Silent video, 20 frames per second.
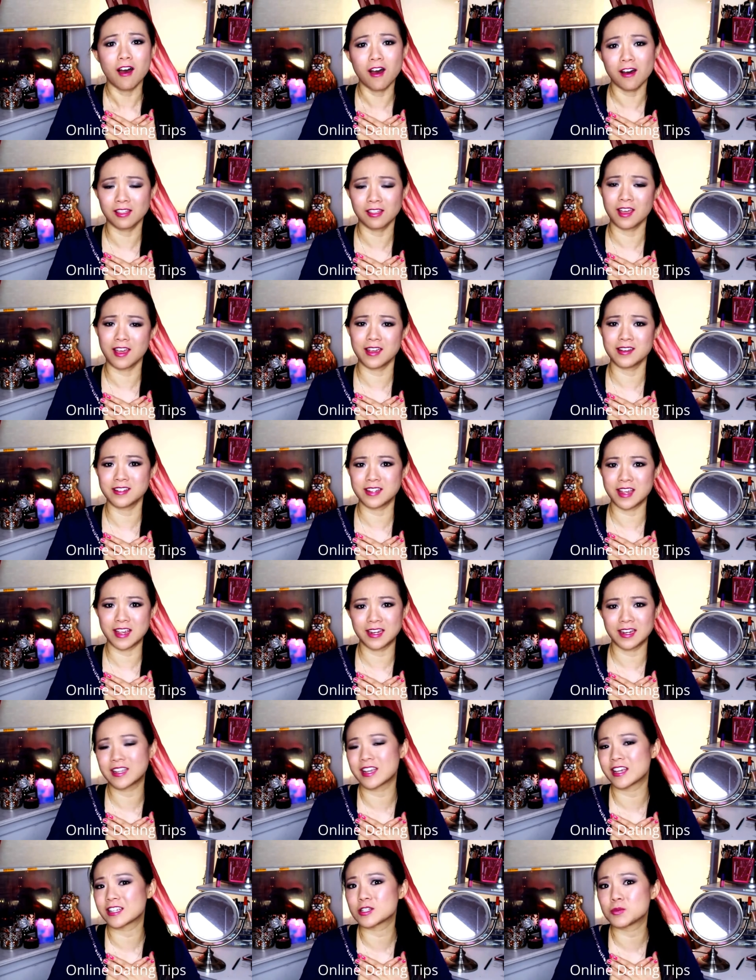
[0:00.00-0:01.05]
online
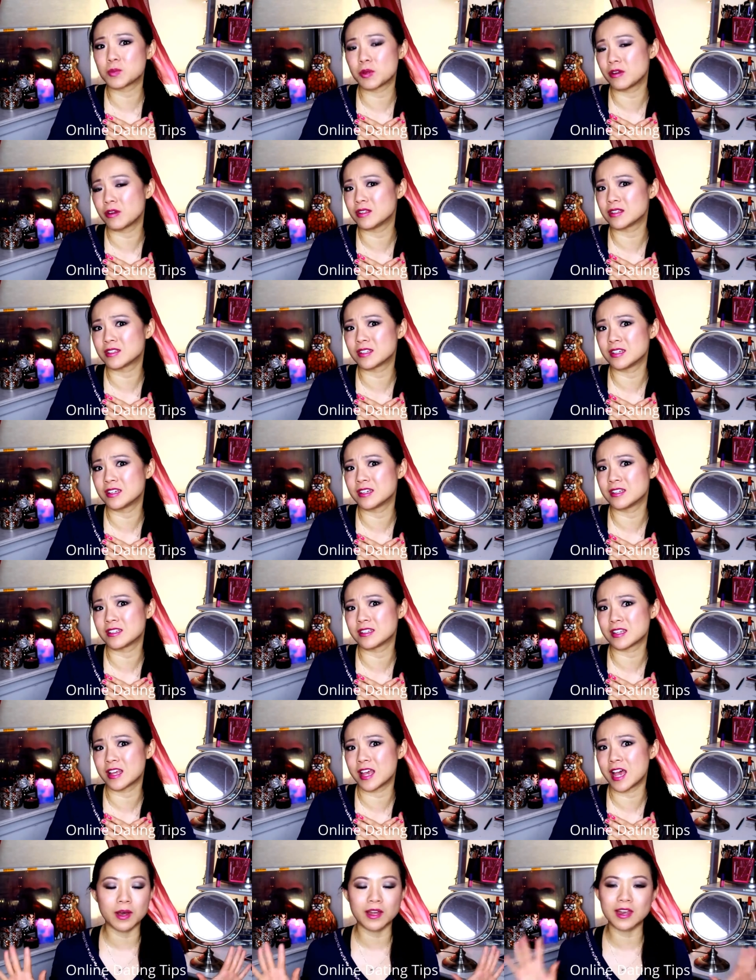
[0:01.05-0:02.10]
dating
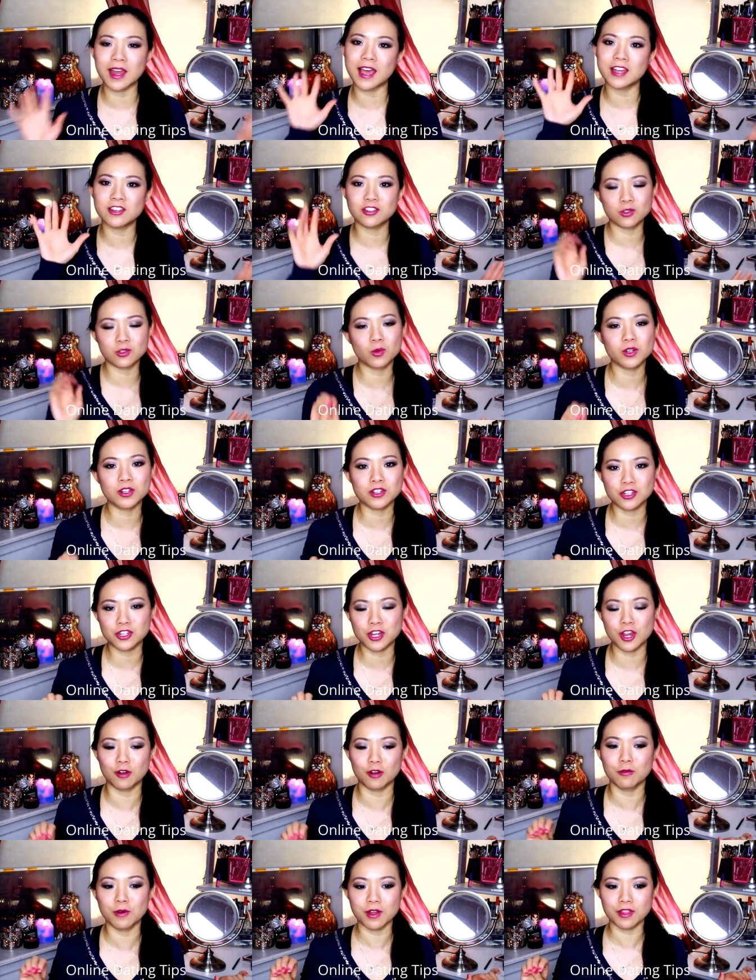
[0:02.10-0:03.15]
experiences, but I just want to
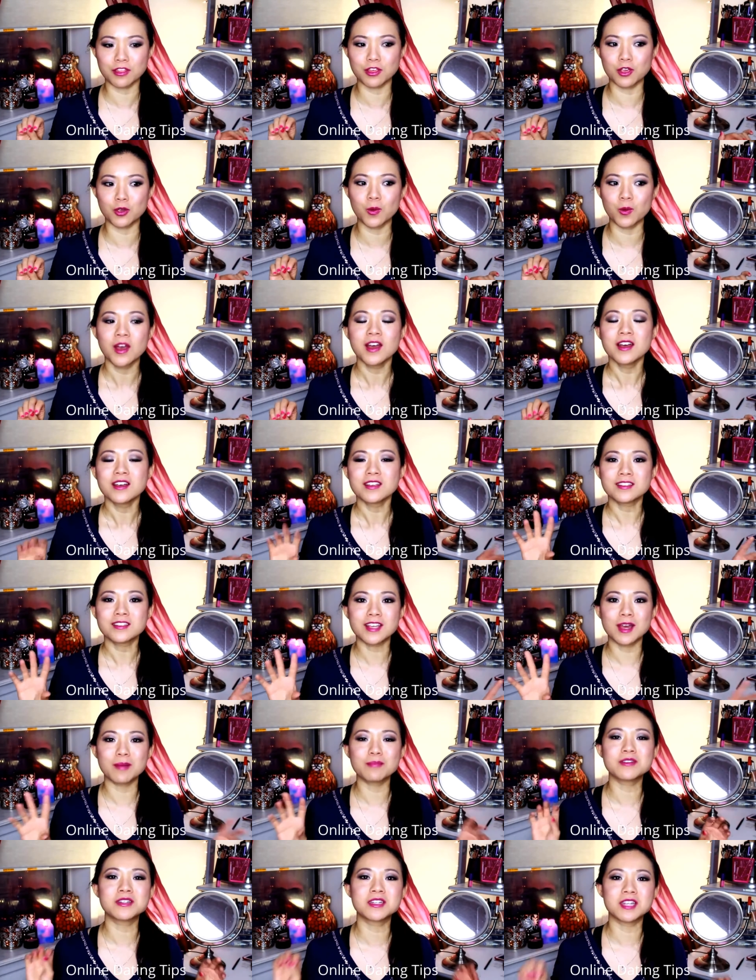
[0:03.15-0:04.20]
share with you
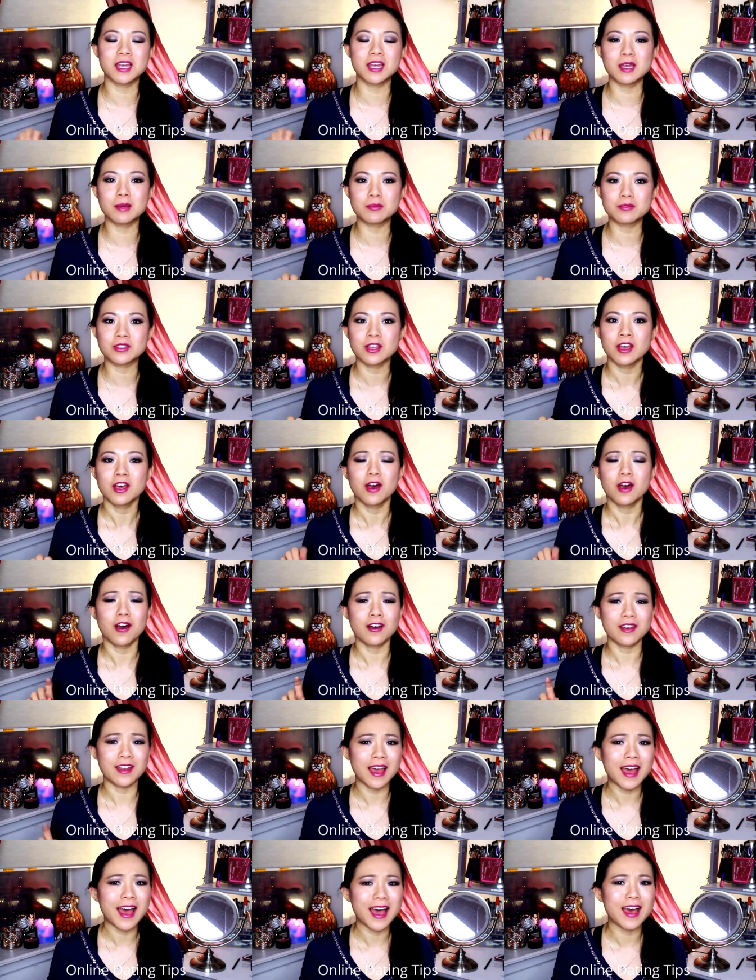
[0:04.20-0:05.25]
some tips
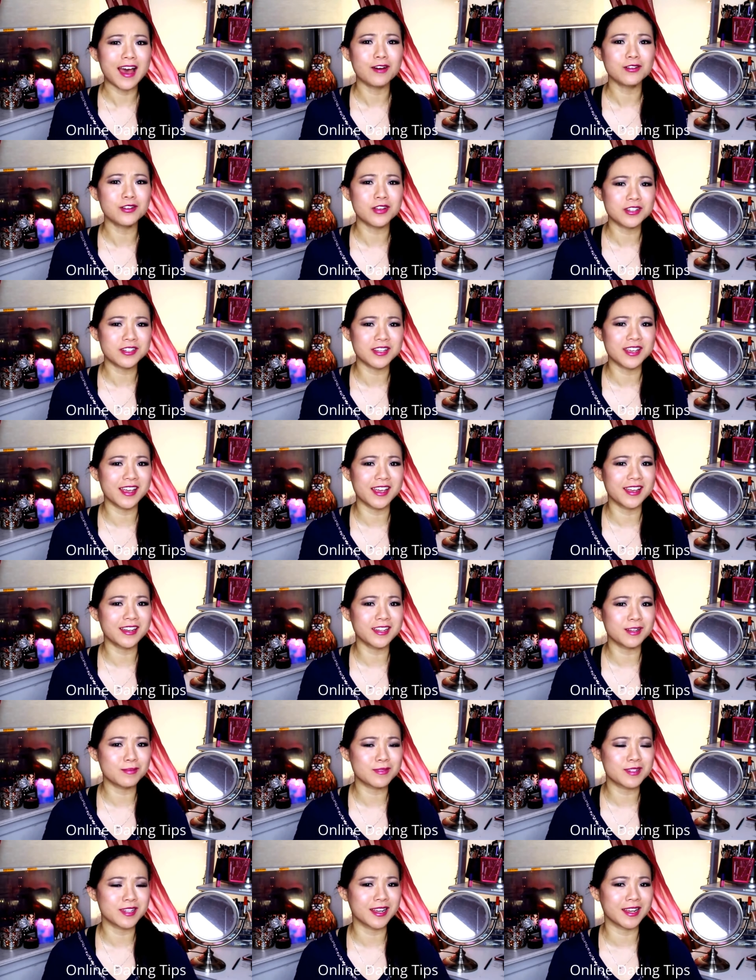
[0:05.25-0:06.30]
on how not to end
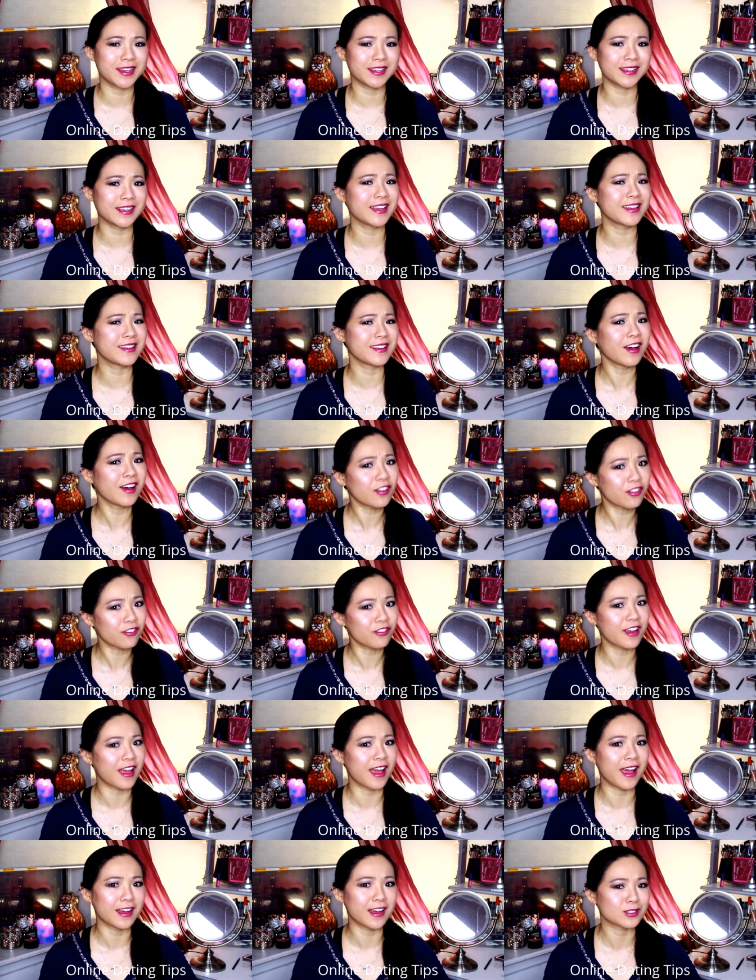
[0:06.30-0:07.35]
up dating
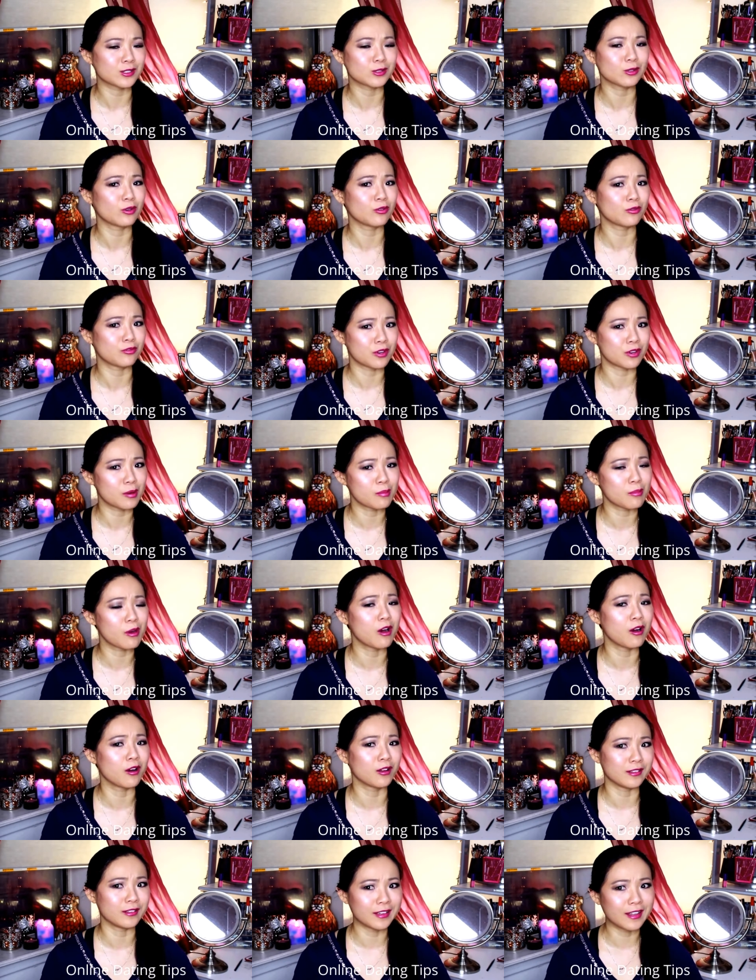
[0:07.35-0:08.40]
another asshole from
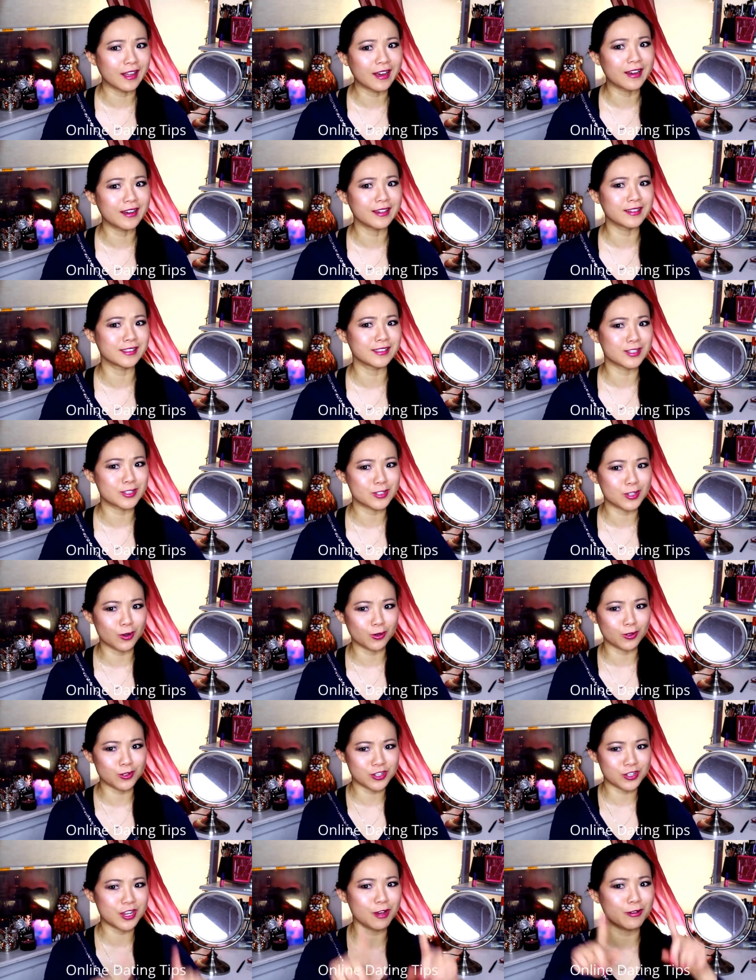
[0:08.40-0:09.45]
online.
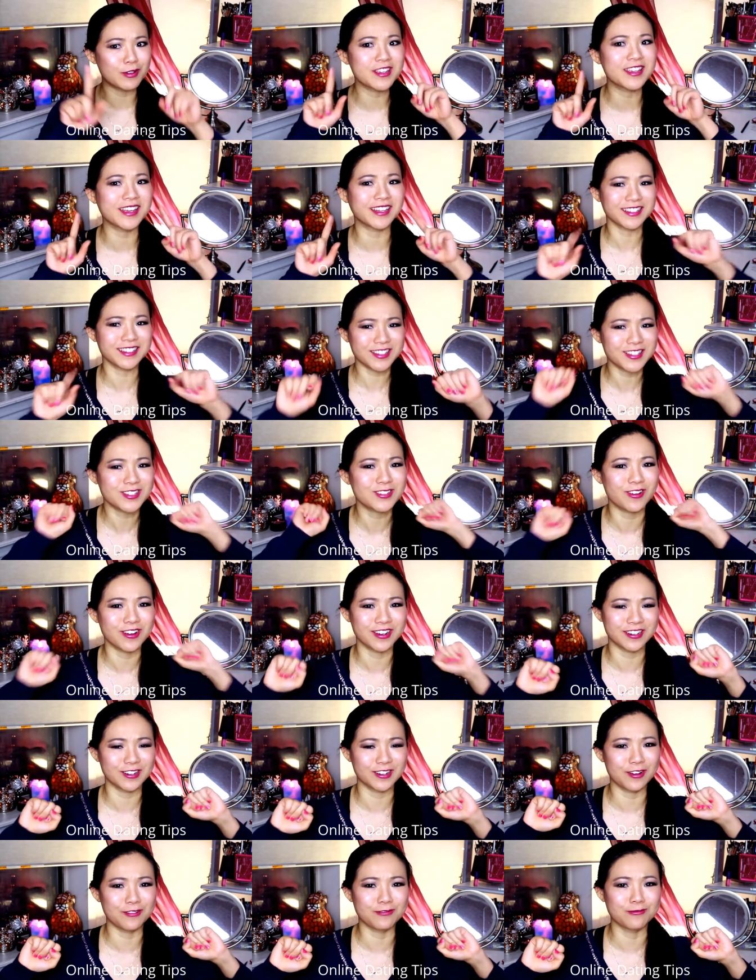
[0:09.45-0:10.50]
So shall we get
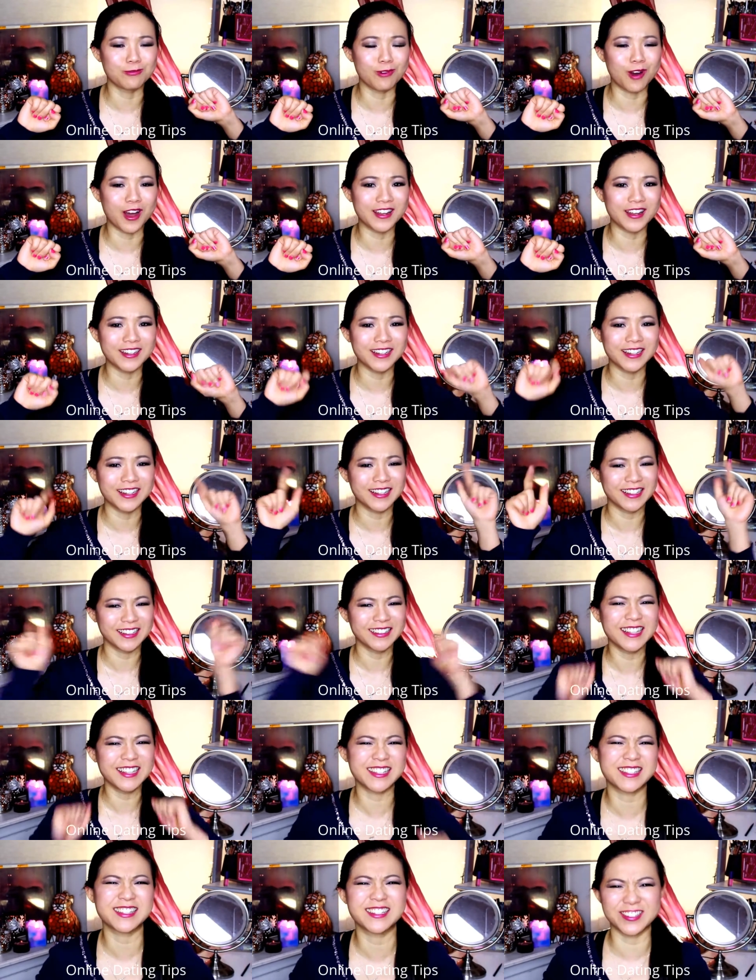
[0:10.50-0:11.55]
started or what?
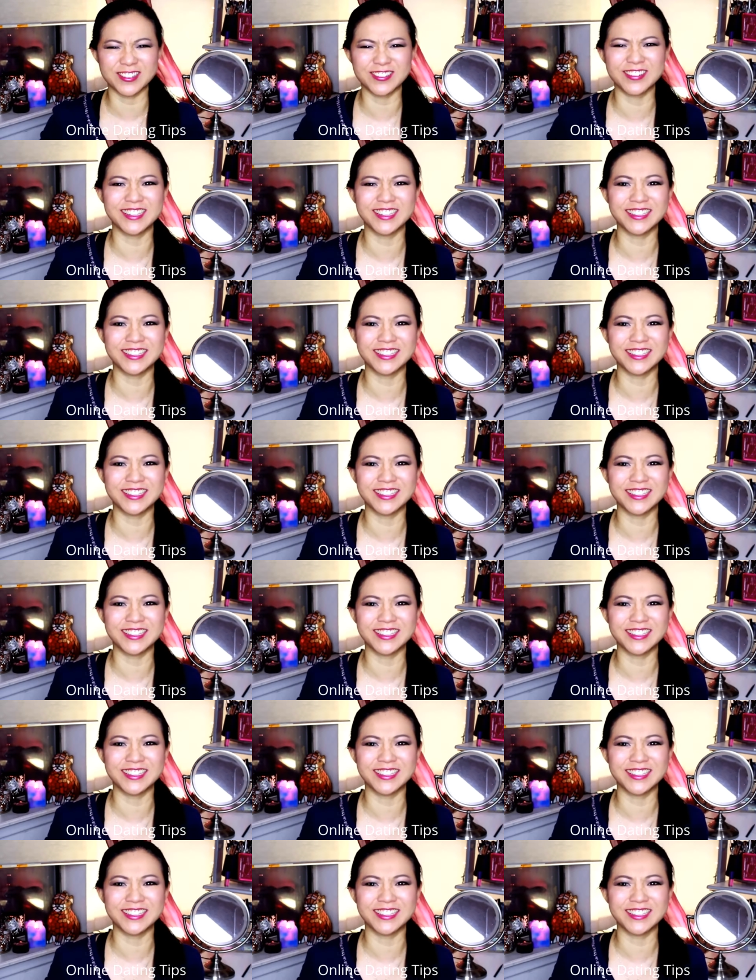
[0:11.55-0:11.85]
Let's do